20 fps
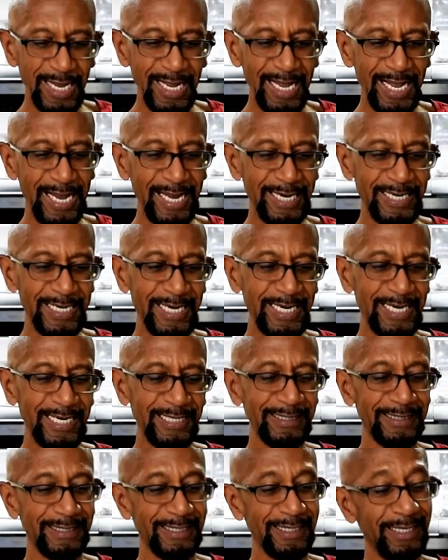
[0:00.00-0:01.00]
And
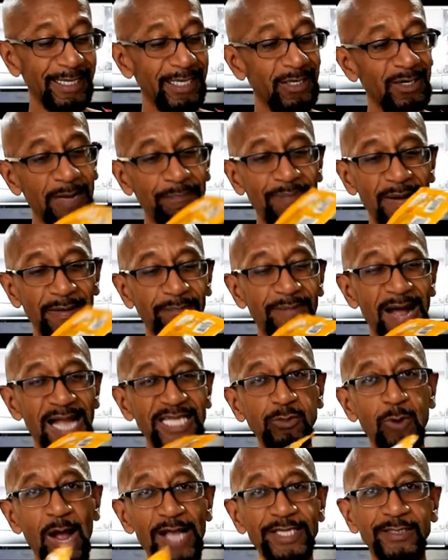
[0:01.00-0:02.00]
you know, I probably buy it
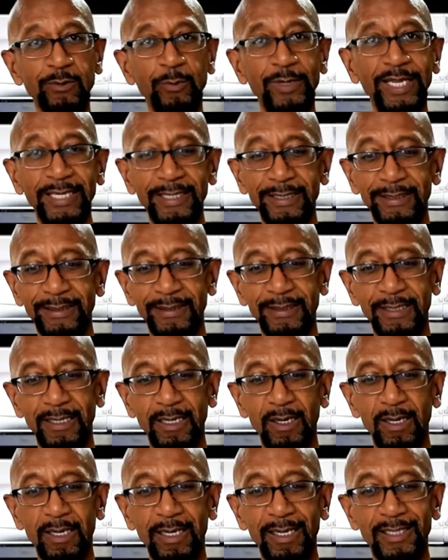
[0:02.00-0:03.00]
twice a week,
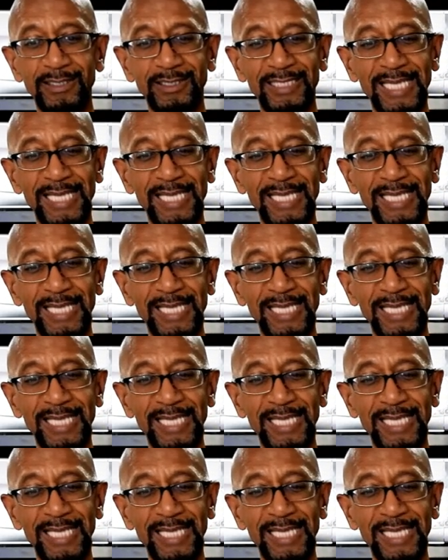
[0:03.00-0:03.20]
because